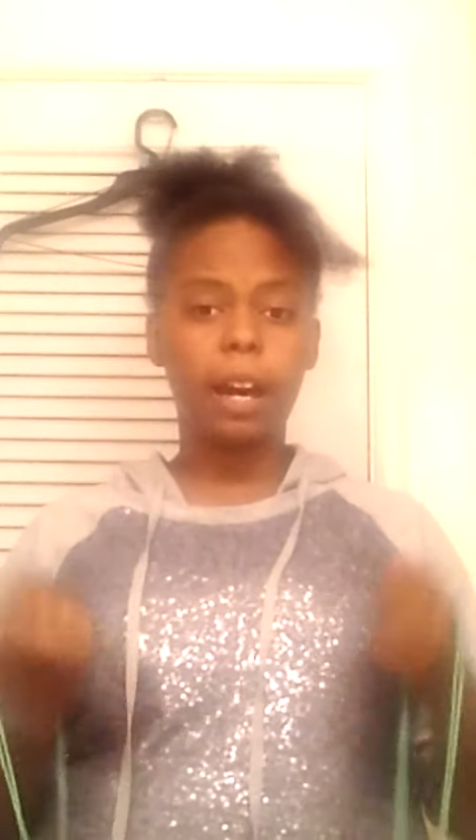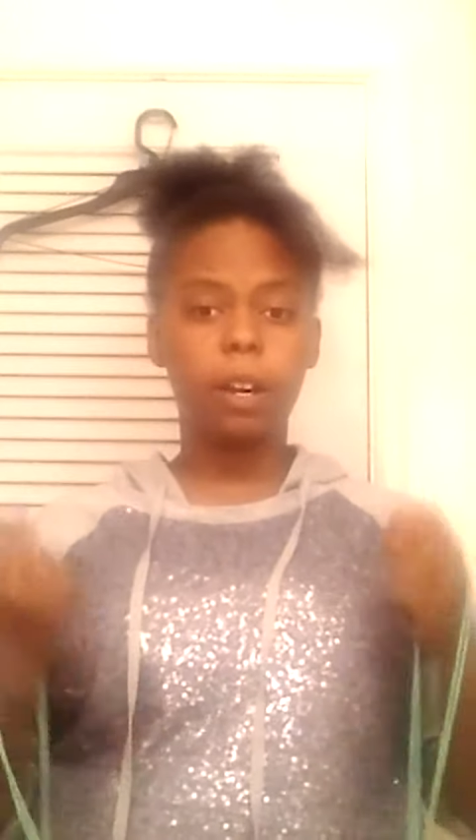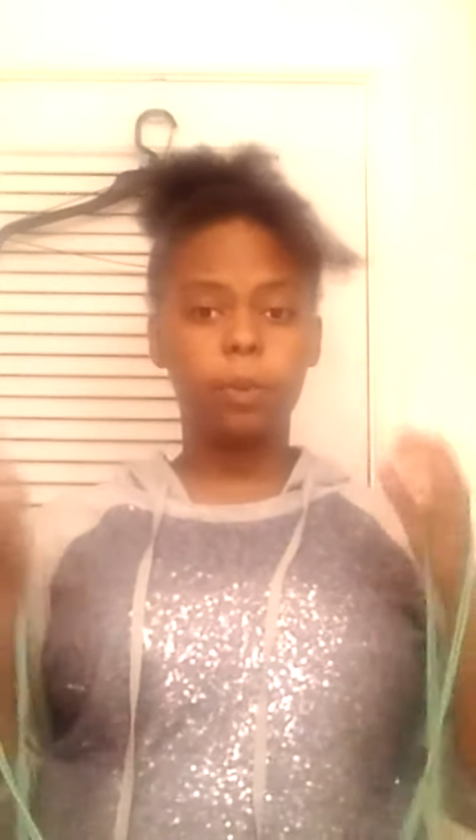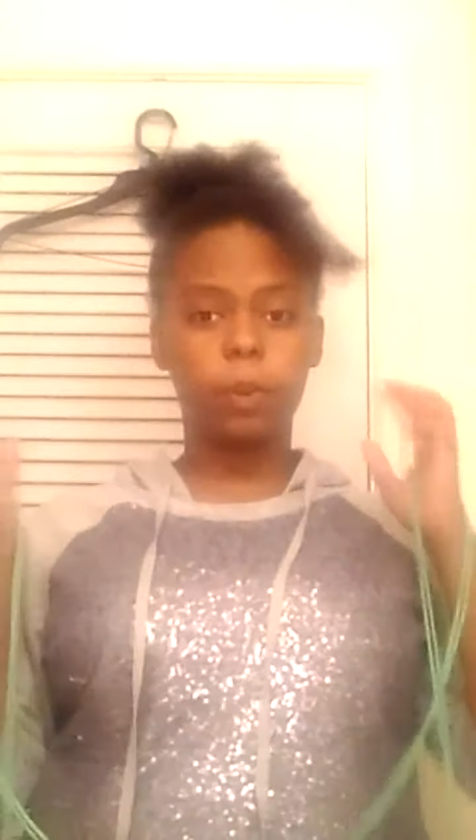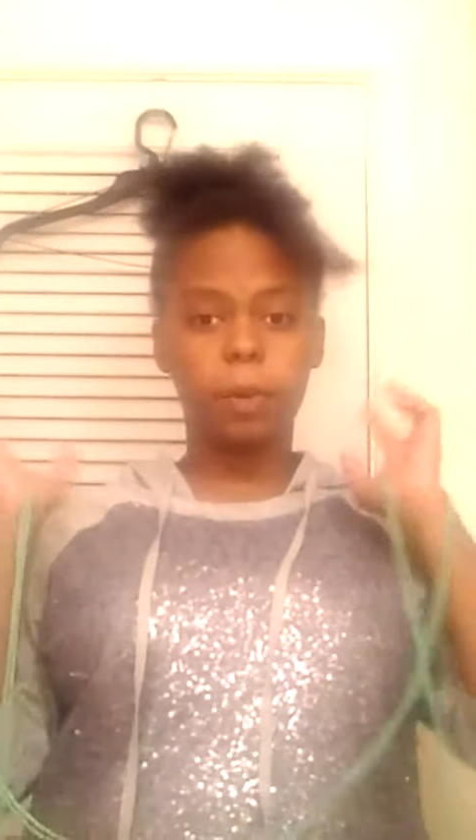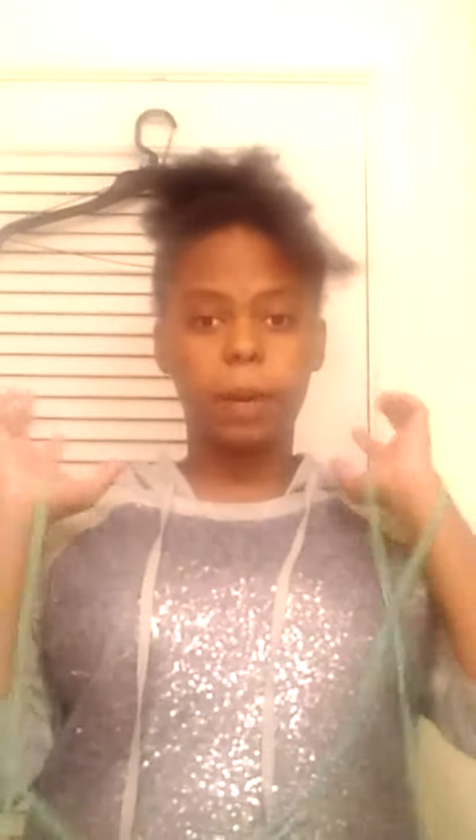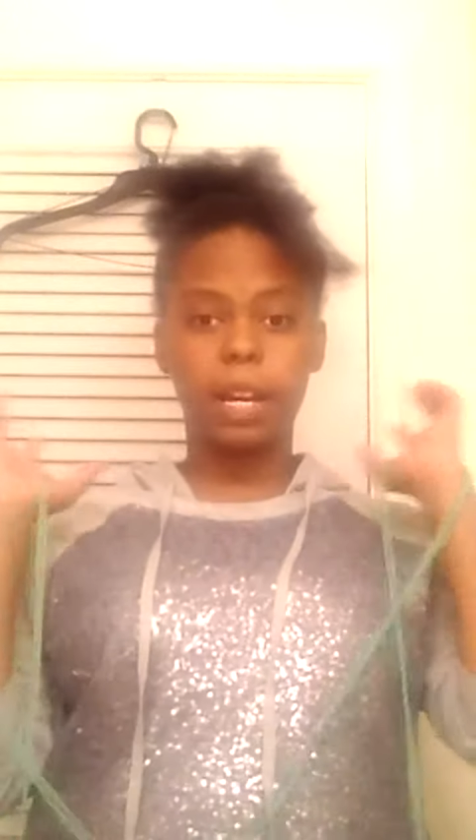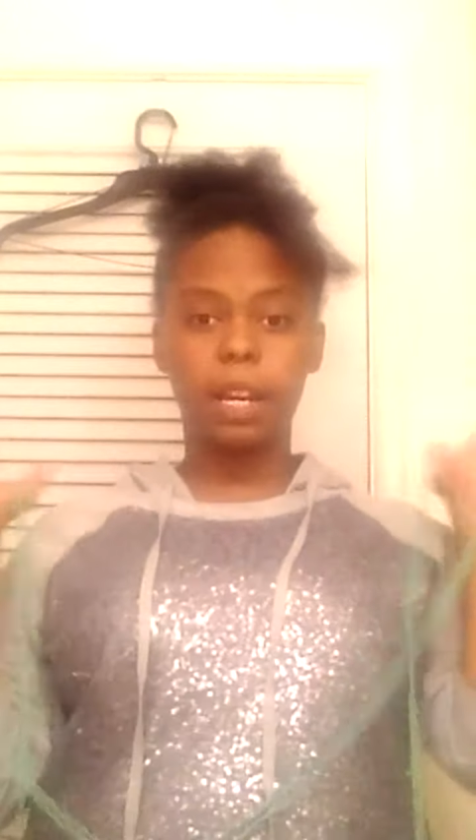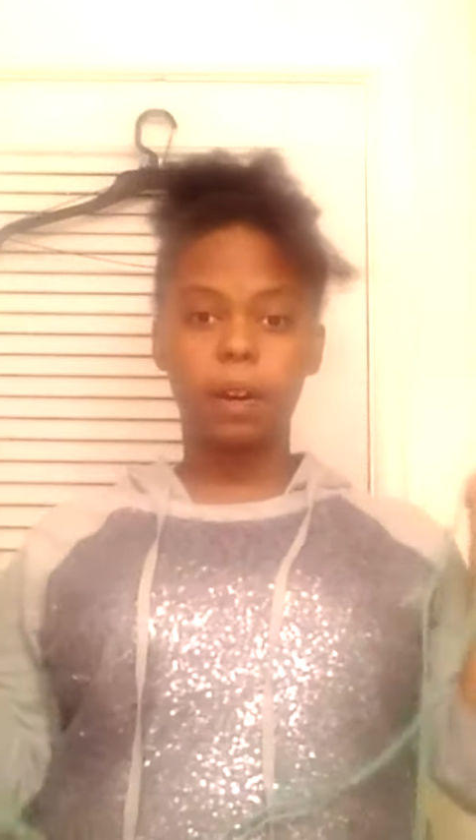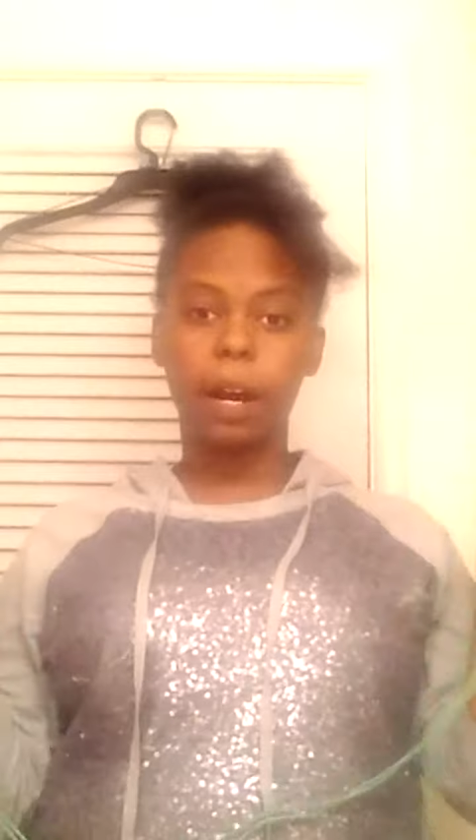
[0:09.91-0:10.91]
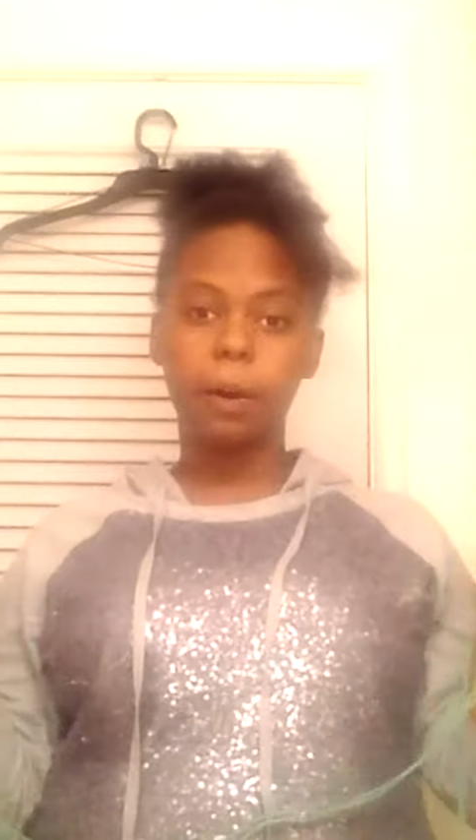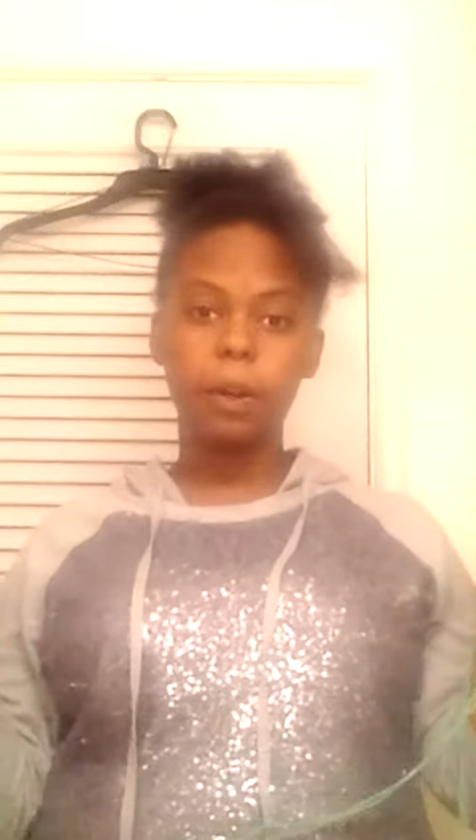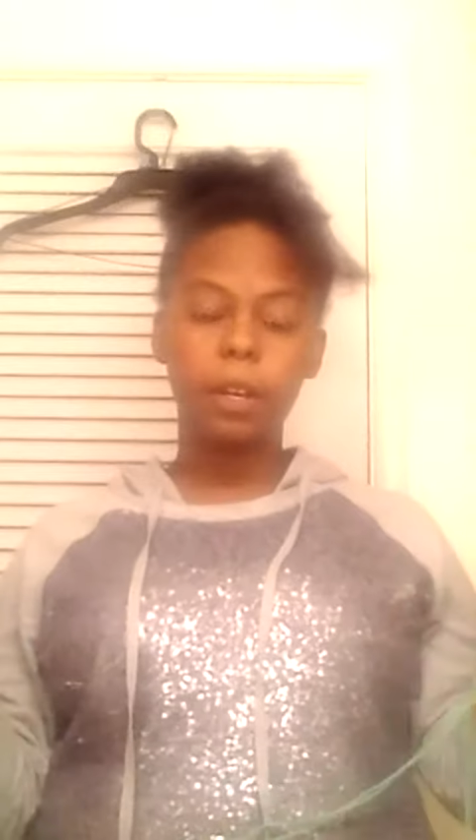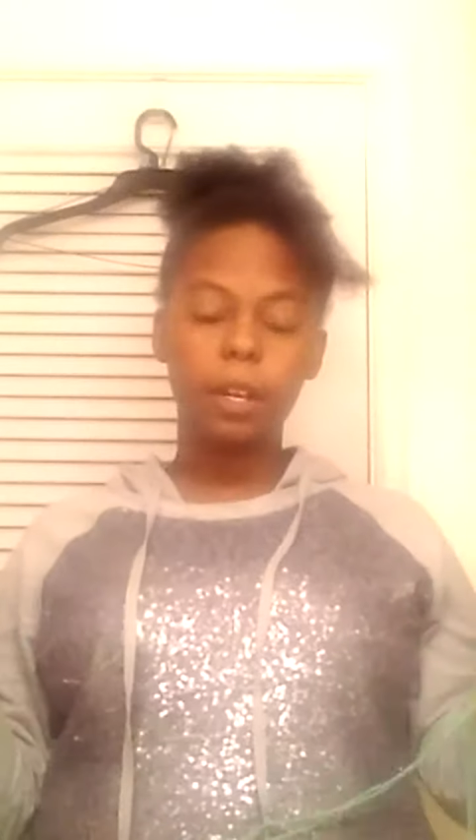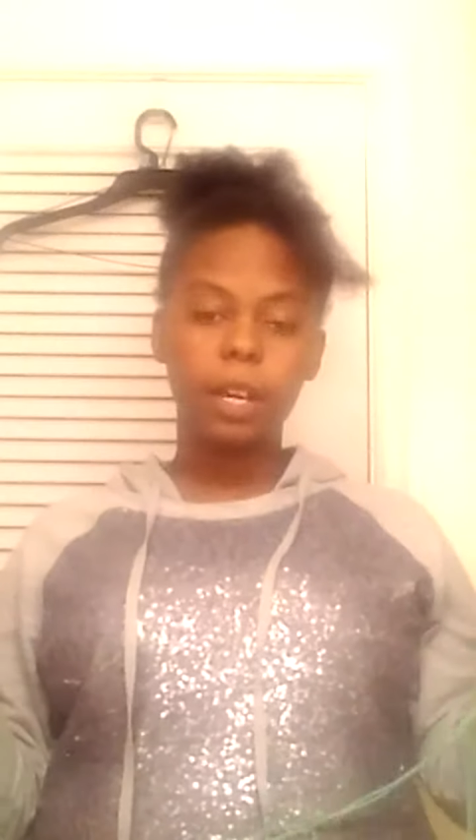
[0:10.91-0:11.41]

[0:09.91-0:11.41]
I don't wear my hair out.